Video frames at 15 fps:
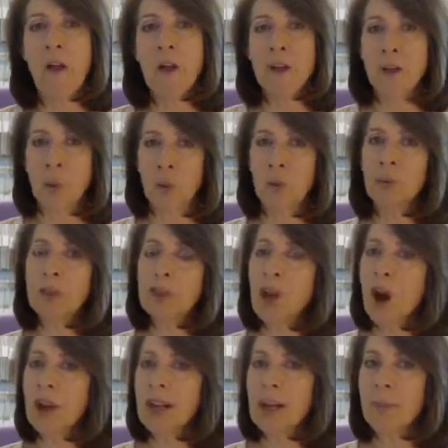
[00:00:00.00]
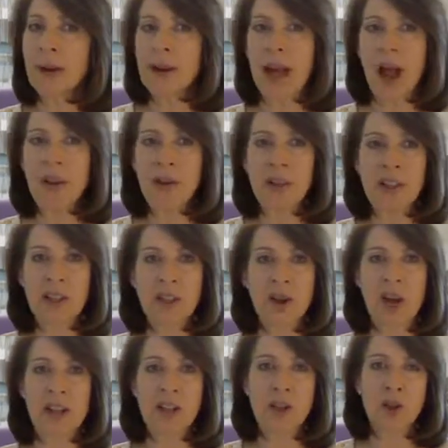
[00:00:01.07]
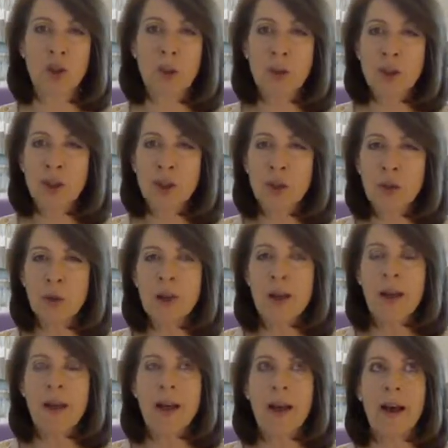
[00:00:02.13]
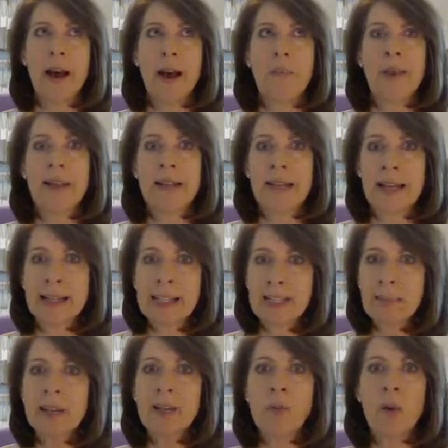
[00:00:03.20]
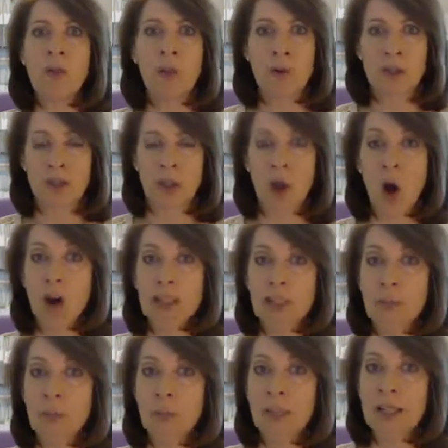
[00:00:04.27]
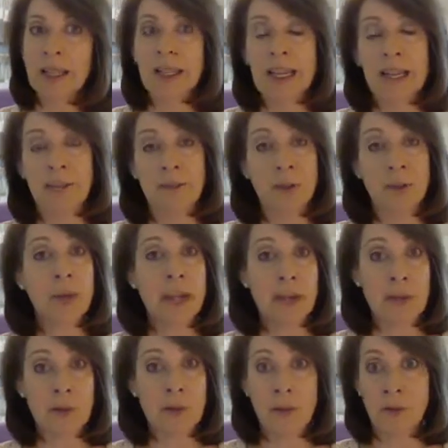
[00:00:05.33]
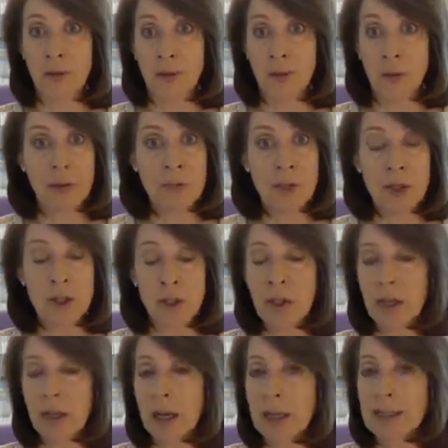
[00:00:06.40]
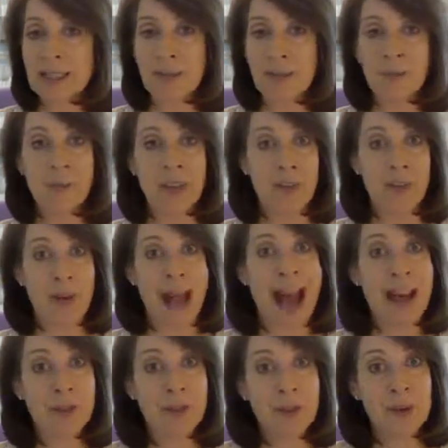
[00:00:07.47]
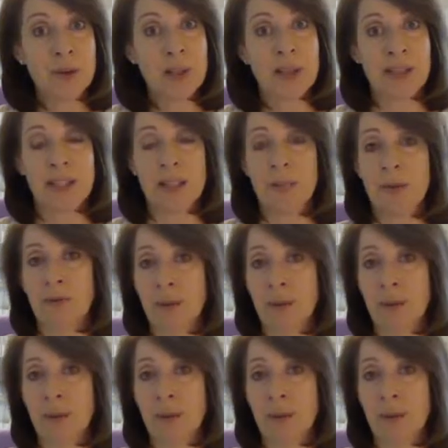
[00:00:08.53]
So we'll be talking about how you can try to troubleshoot and guesstimate what those costs will be if you're going to be doing custom, if you have to do custom,